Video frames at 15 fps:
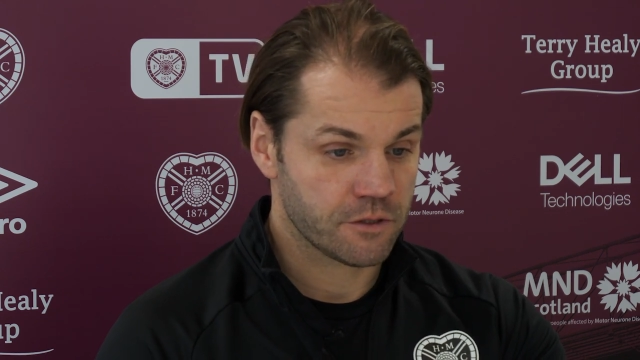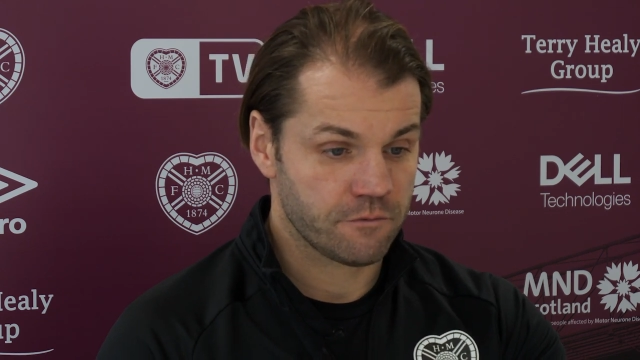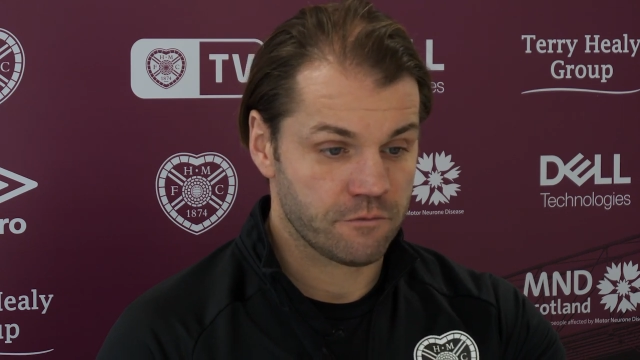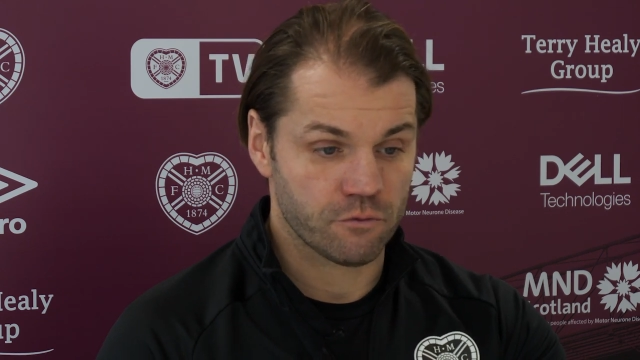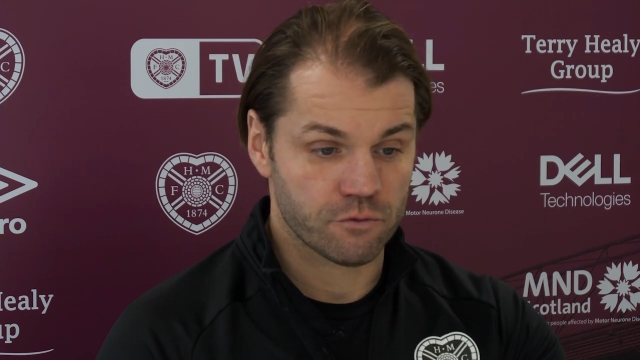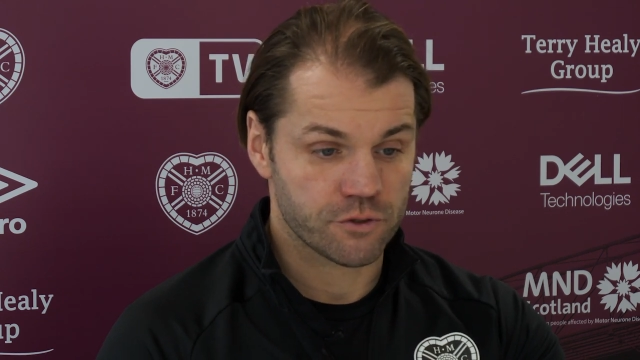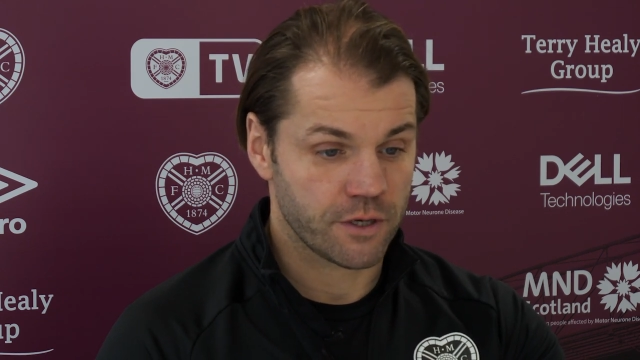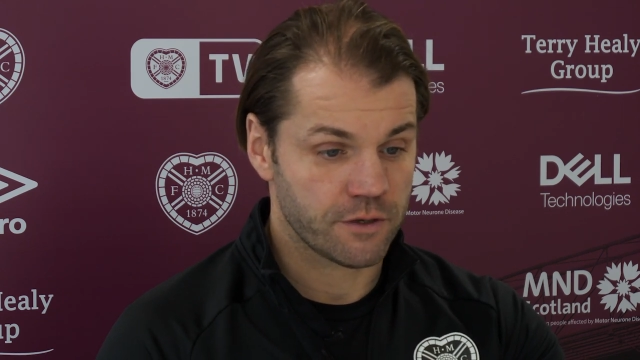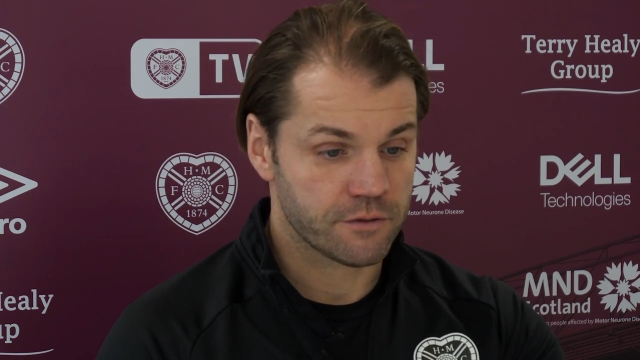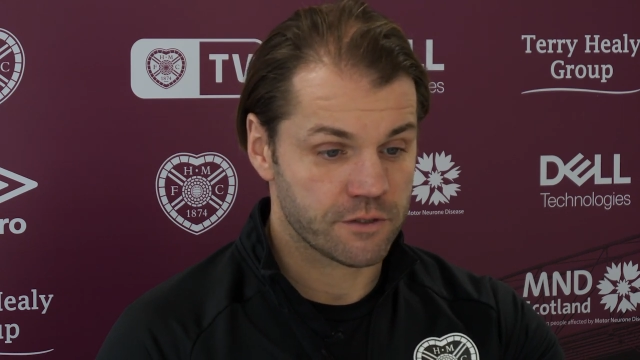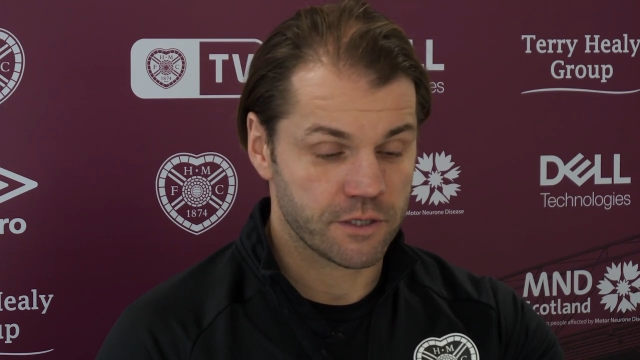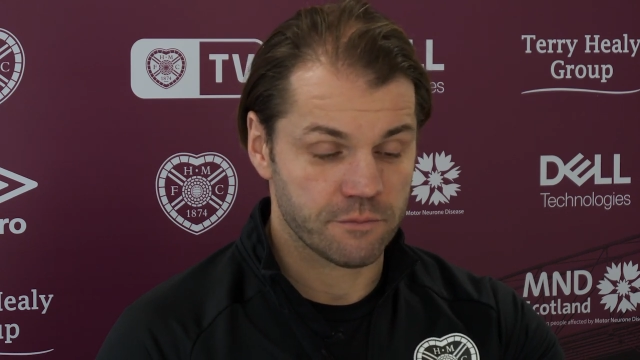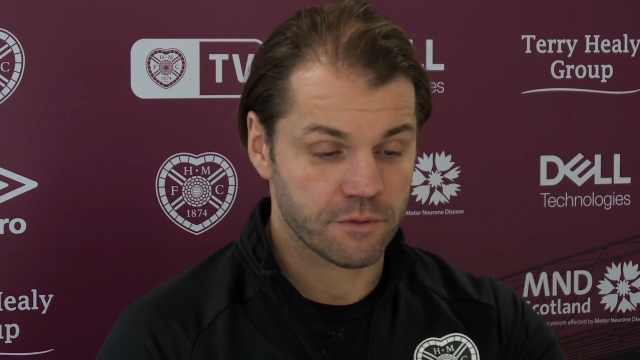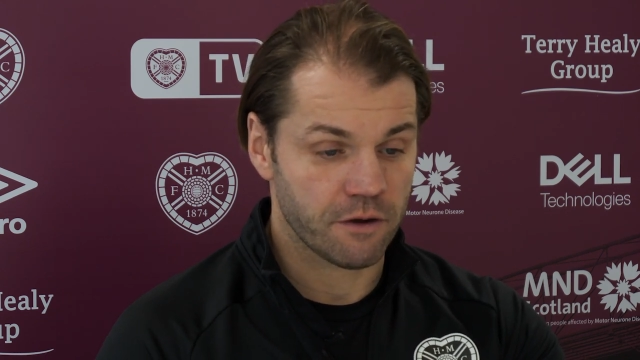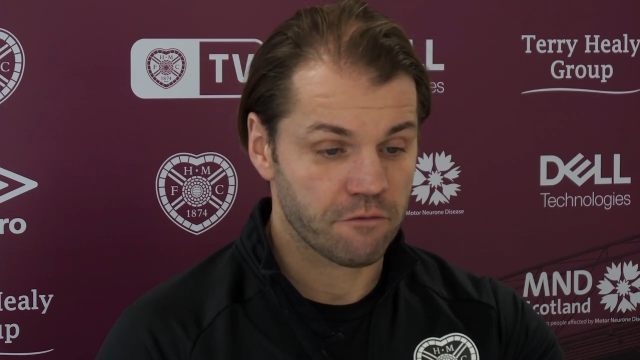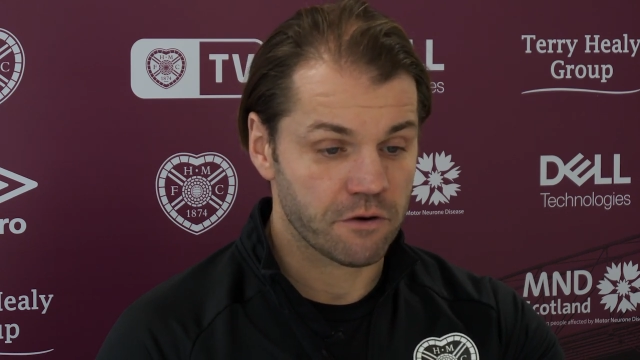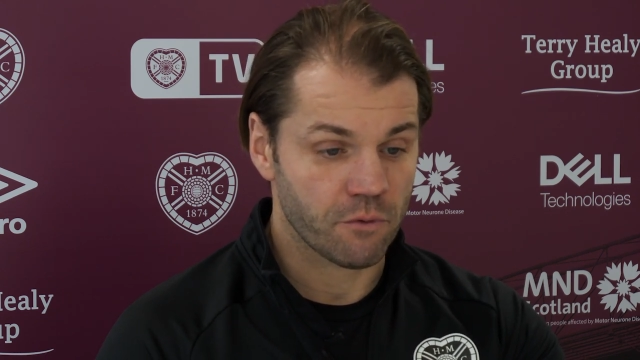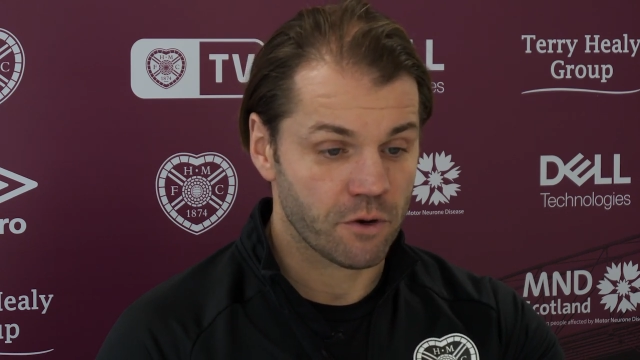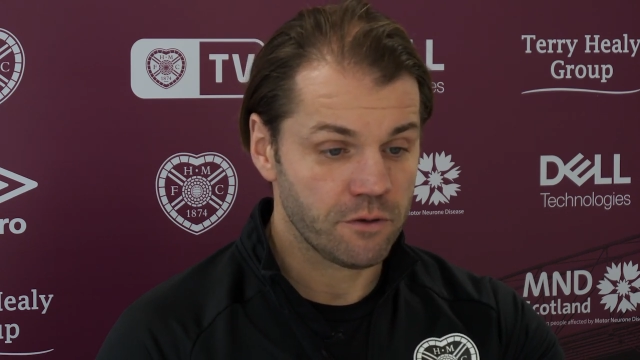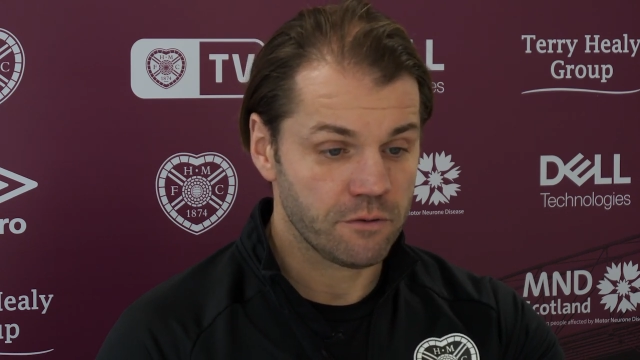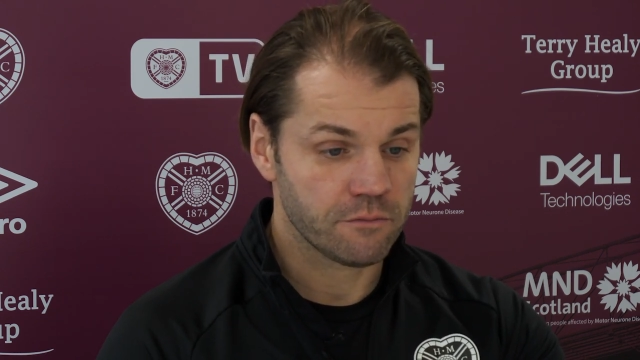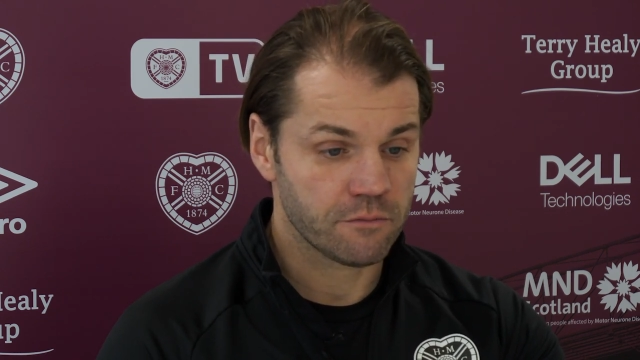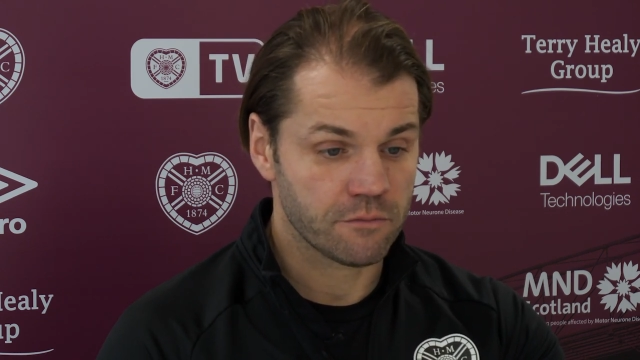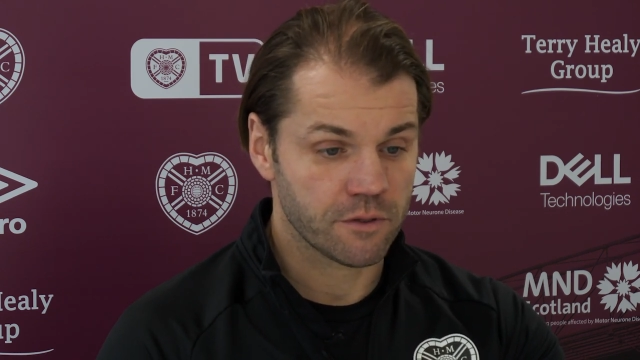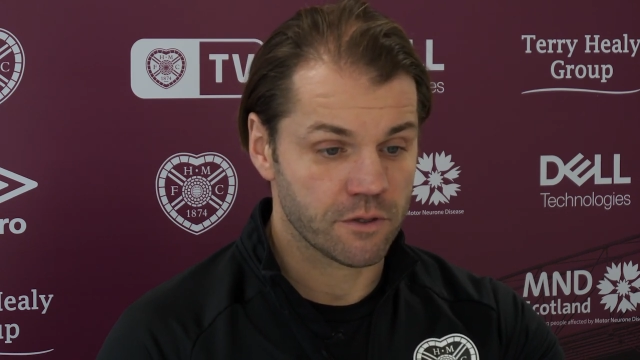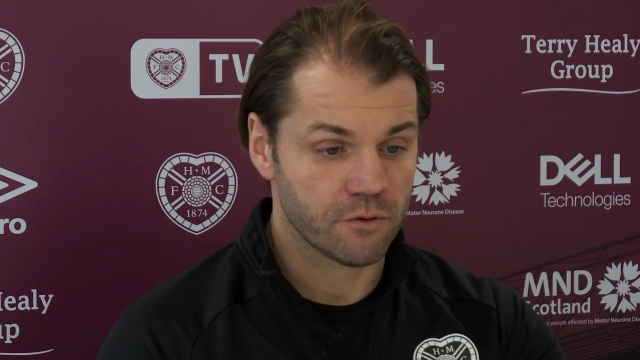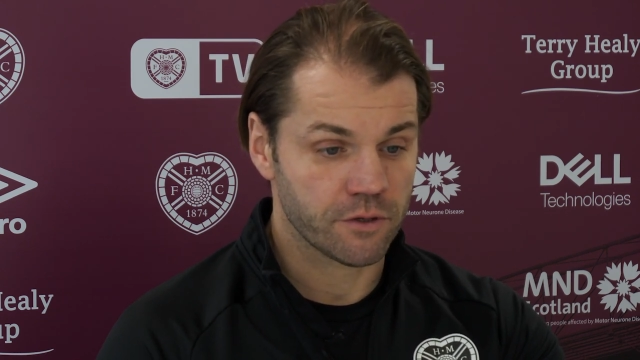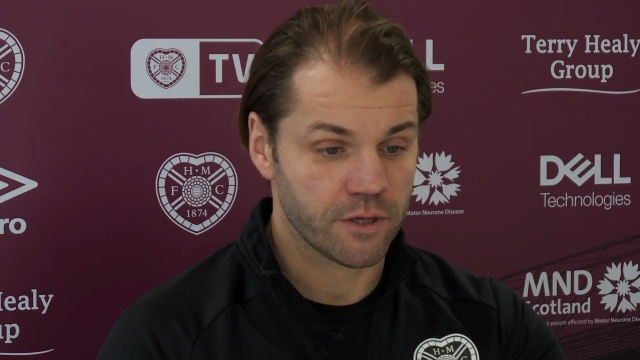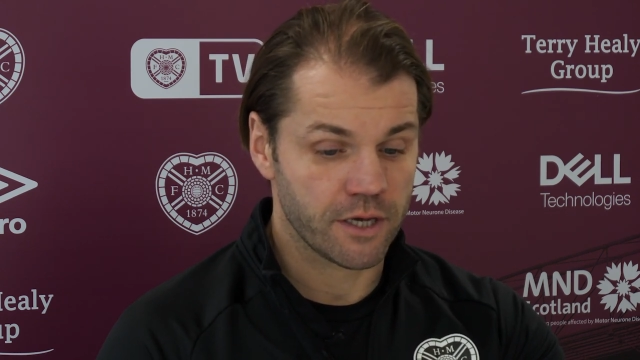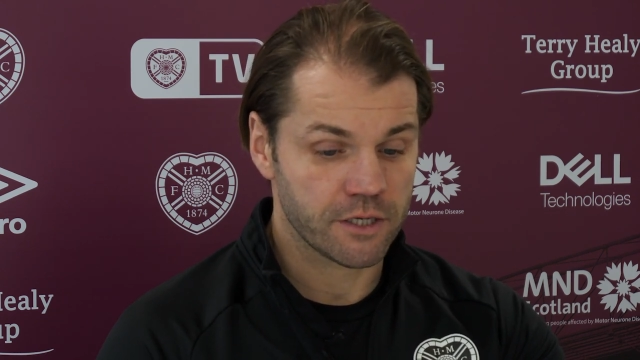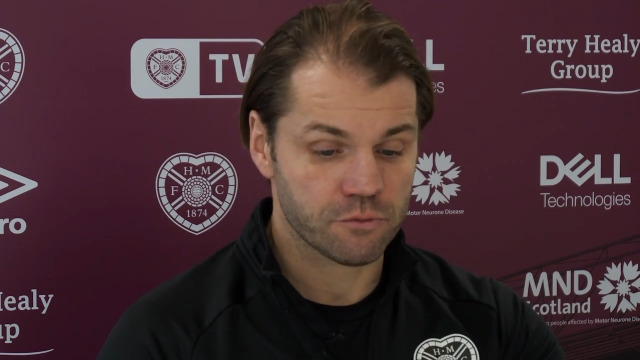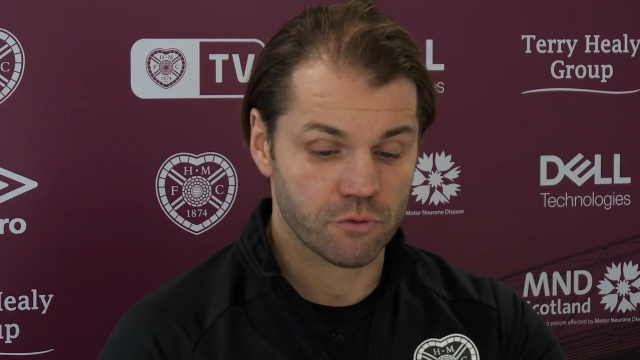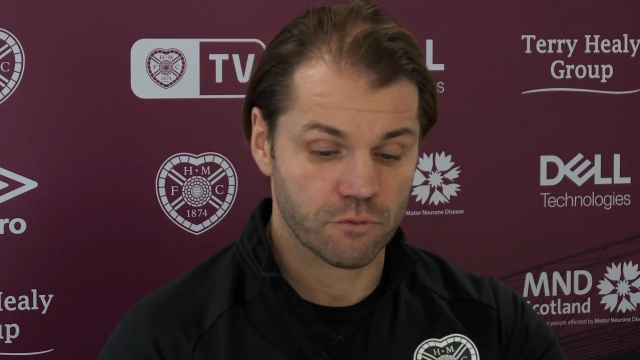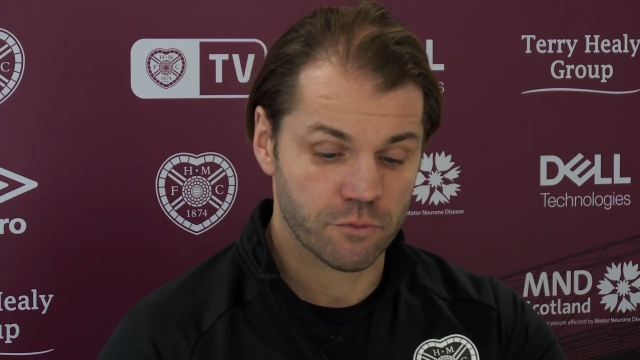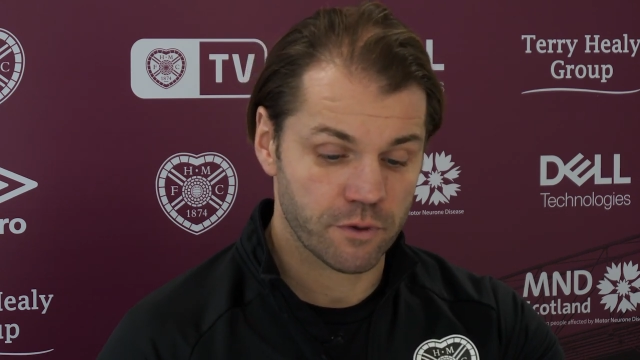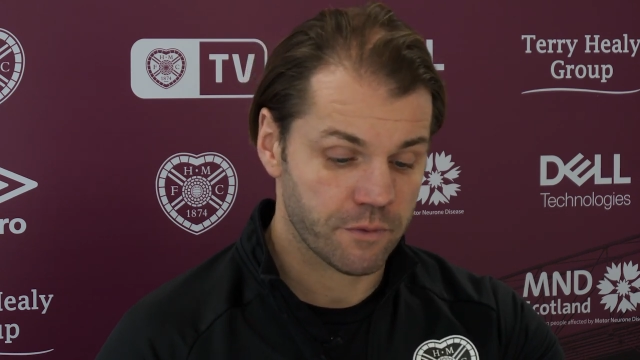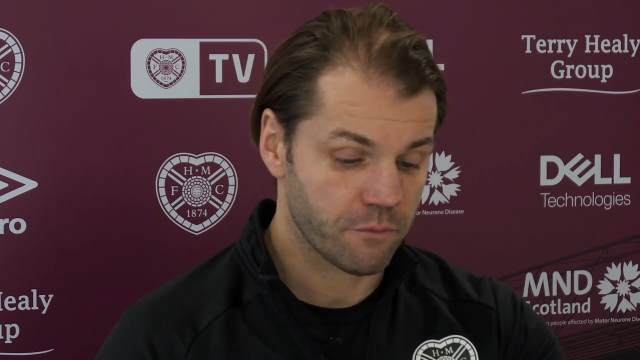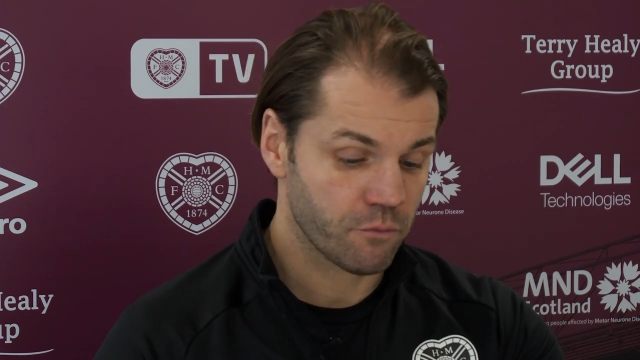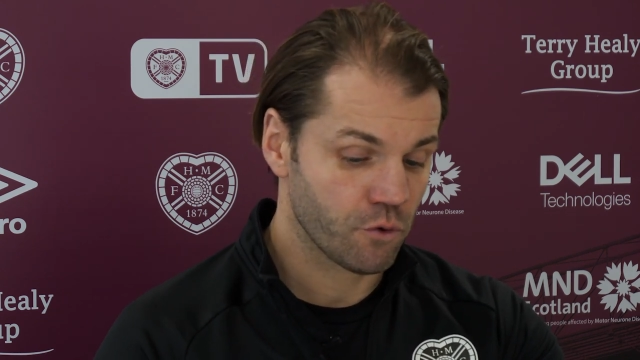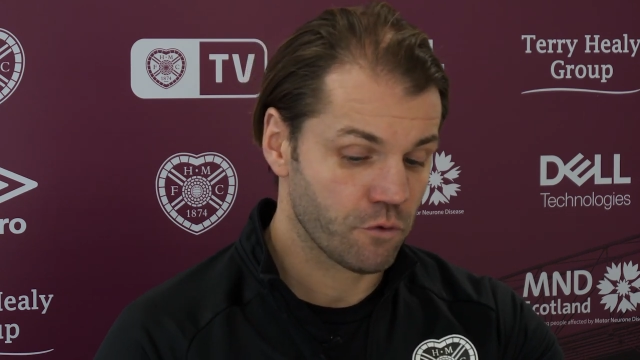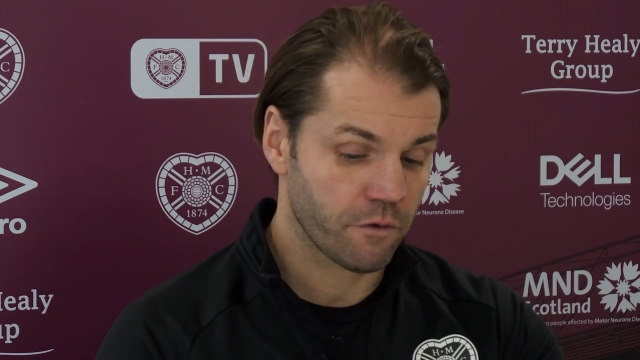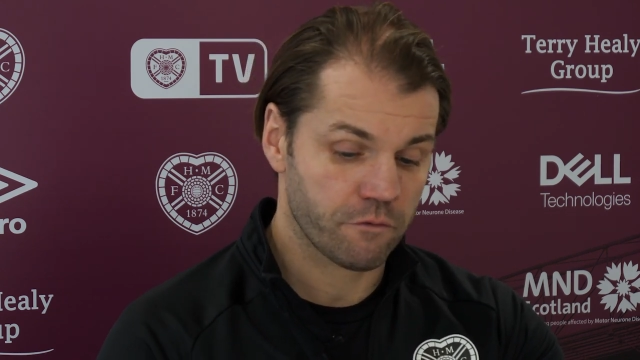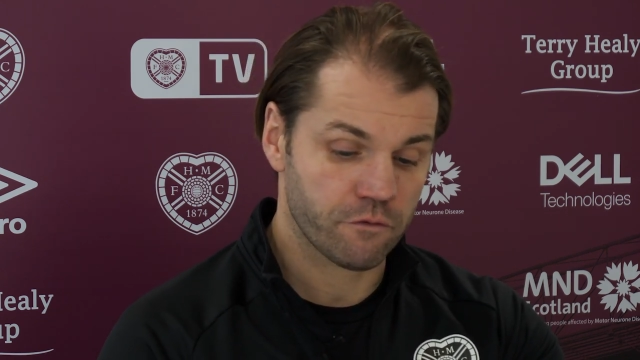full strength team in everyone. You know, yes, we'll maybe move a